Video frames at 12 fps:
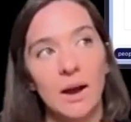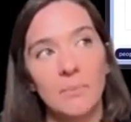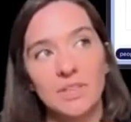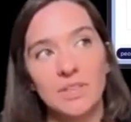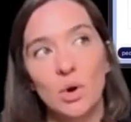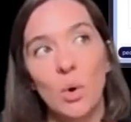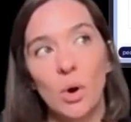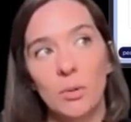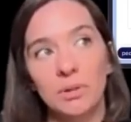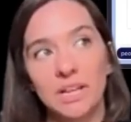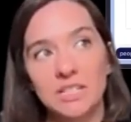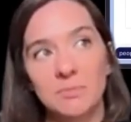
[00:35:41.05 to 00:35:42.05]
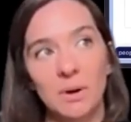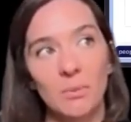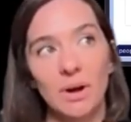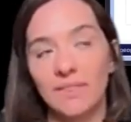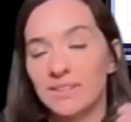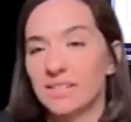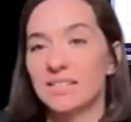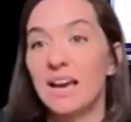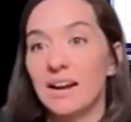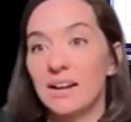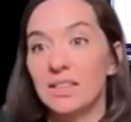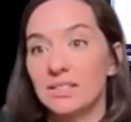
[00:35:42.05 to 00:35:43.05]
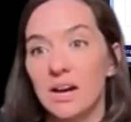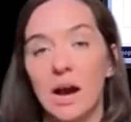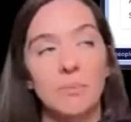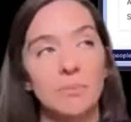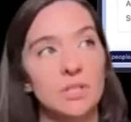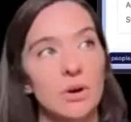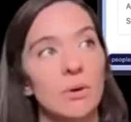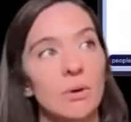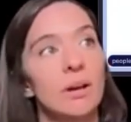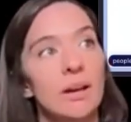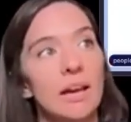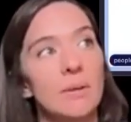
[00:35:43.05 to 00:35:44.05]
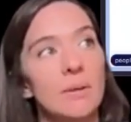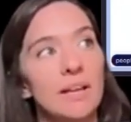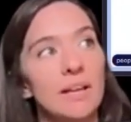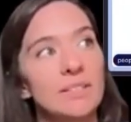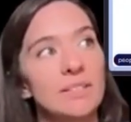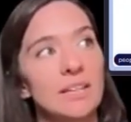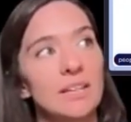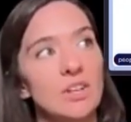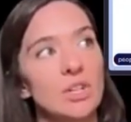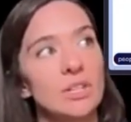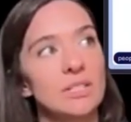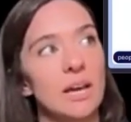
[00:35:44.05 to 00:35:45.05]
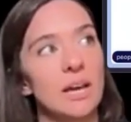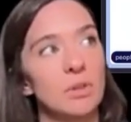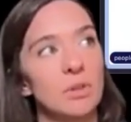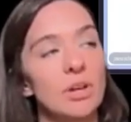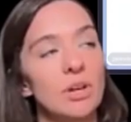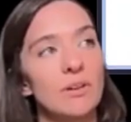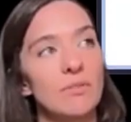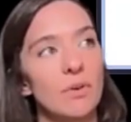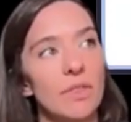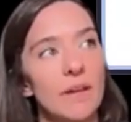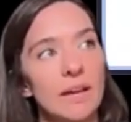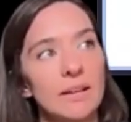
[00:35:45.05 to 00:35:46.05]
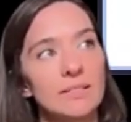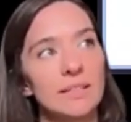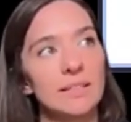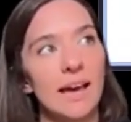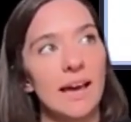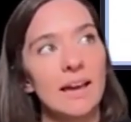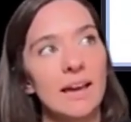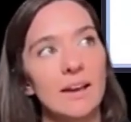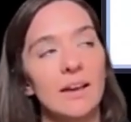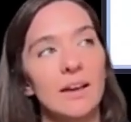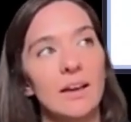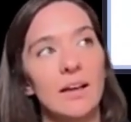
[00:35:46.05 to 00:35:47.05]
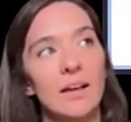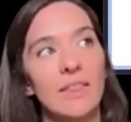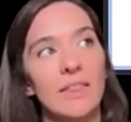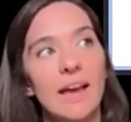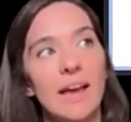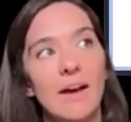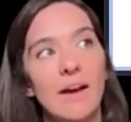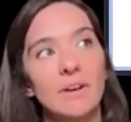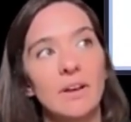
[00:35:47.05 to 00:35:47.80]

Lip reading: This core placement one, this is kind of the top. So in my list conditions, I'm looking for things like they have